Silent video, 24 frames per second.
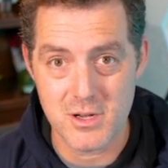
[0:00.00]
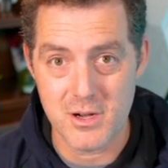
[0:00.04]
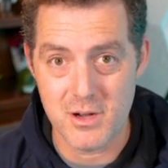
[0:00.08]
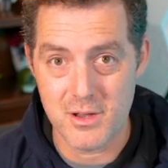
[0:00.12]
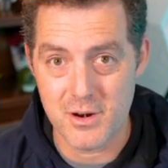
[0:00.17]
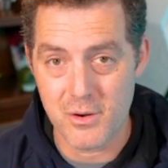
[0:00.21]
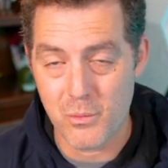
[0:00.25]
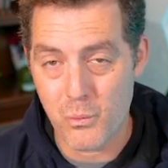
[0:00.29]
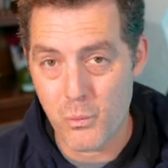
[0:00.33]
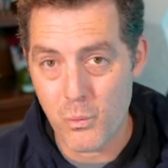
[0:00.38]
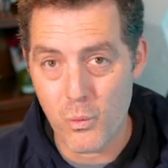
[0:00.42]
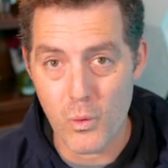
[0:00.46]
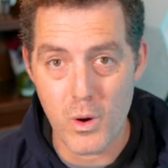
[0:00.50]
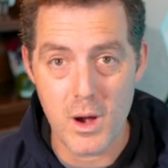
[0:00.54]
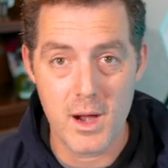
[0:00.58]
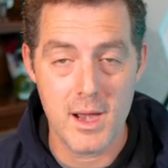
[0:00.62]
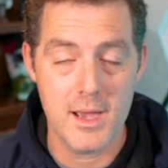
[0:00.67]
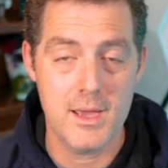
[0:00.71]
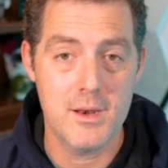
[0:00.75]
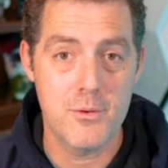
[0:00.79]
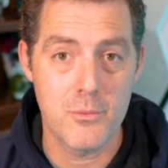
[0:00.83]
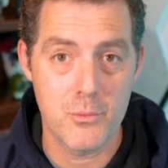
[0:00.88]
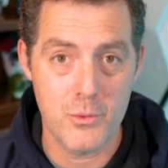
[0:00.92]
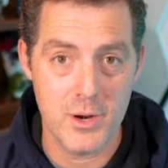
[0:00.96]
on a
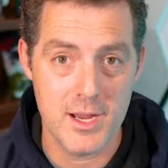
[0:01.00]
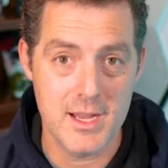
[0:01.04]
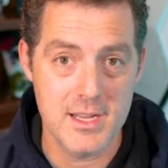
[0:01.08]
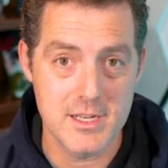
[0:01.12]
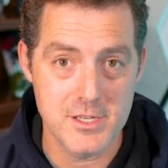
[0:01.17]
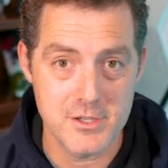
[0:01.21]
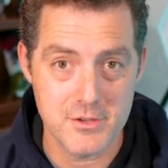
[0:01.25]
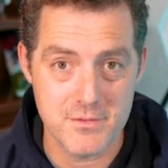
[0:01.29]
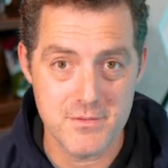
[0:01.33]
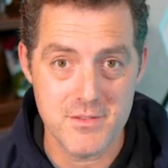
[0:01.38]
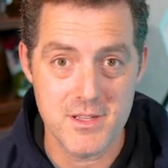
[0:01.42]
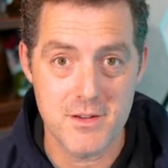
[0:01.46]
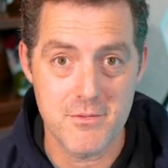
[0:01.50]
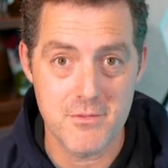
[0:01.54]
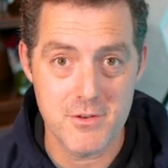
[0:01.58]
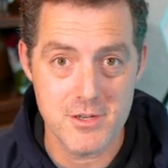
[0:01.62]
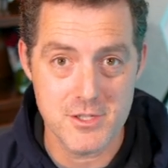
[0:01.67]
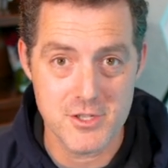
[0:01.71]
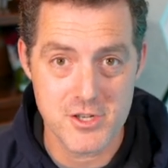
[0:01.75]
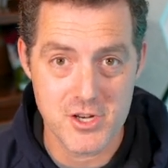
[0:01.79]
wide range of different